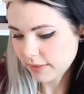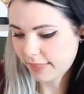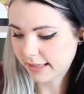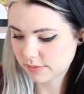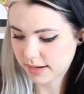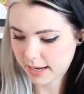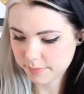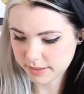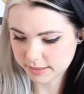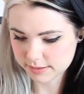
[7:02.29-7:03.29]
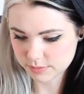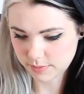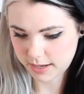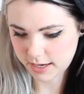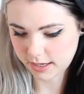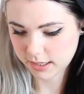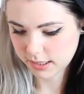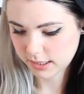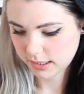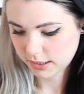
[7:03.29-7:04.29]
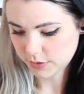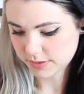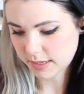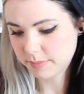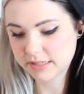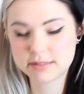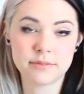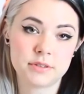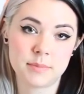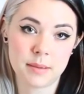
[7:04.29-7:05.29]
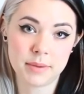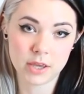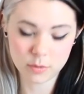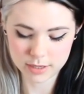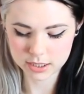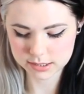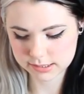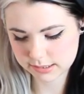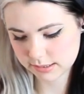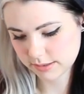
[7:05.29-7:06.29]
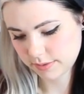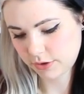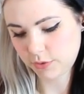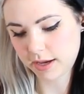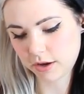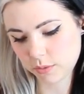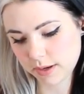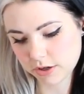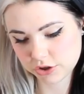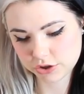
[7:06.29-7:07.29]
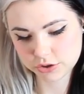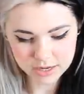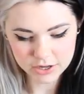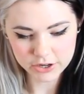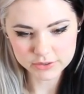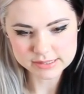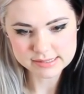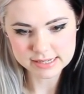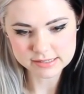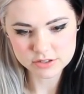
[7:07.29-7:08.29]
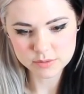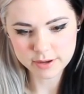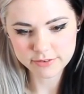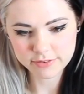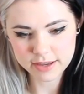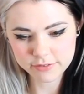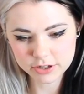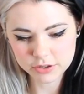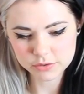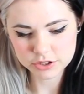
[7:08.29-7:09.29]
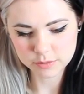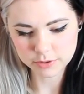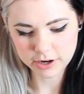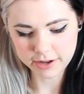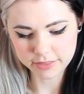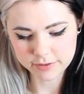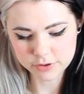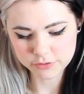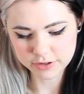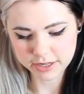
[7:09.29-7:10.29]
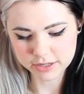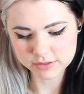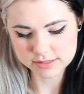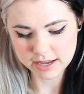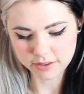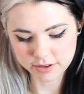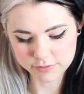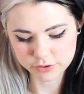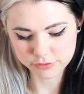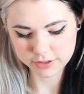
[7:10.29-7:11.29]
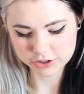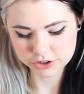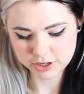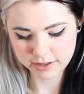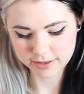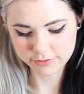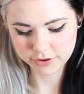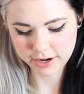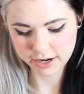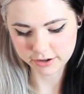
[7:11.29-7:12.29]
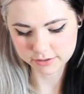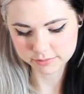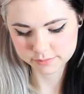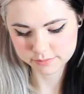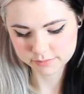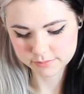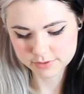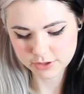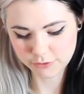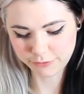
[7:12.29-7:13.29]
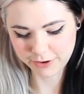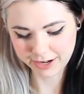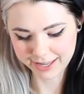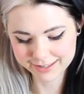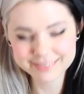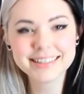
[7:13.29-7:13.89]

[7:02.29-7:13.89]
that's what happens when you send me stuff to my P.O. box. You get your wish. Oh, it says, "To my favorite YouTuber, I love your videos. I love your fish. I love your hair. So funny."